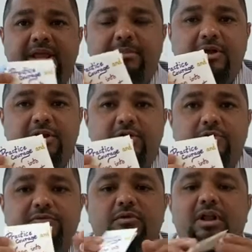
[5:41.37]
I'm not going to go
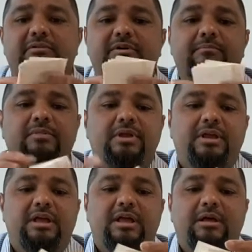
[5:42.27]
through all of them,
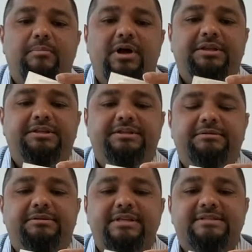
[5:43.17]
but
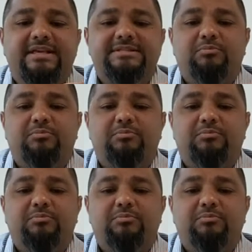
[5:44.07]
this says,